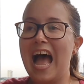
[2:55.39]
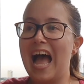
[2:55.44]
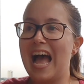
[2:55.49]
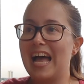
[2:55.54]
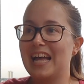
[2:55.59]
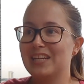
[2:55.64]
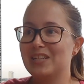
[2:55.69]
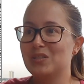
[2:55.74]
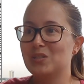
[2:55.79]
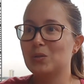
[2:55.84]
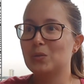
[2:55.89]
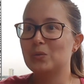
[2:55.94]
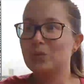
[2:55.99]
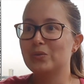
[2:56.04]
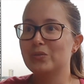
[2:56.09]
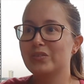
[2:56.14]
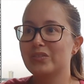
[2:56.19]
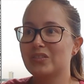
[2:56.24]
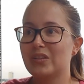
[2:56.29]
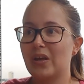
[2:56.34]
and
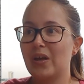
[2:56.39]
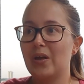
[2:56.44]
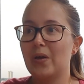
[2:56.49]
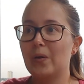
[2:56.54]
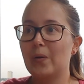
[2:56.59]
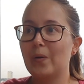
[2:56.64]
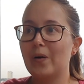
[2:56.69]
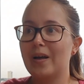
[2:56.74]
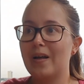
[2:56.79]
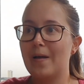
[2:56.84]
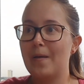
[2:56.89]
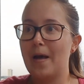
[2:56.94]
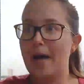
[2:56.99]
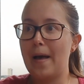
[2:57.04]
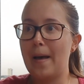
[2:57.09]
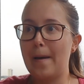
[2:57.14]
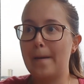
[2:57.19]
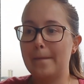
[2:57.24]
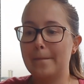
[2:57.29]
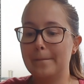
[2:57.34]
also
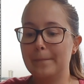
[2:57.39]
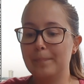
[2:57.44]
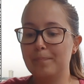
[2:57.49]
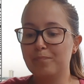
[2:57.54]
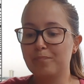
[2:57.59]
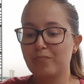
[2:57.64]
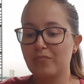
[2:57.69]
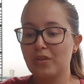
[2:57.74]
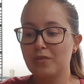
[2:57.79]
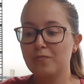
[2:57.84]
um,